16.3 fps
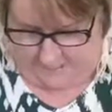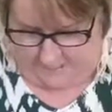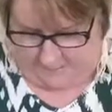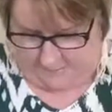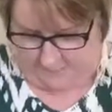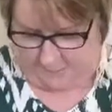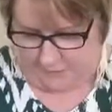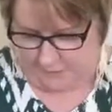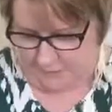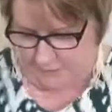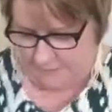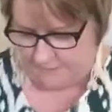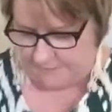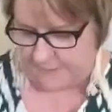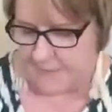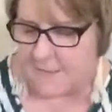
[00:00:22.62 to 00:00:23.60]
which I
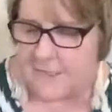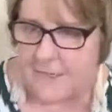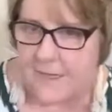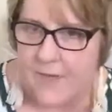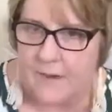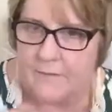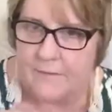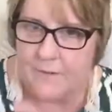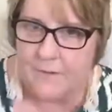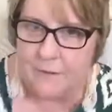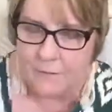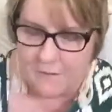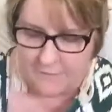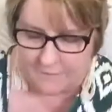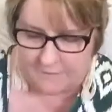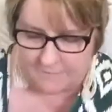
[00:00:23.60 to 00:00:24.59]
obviously had
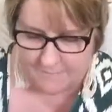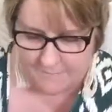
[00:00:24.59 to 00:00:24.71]
forgotten.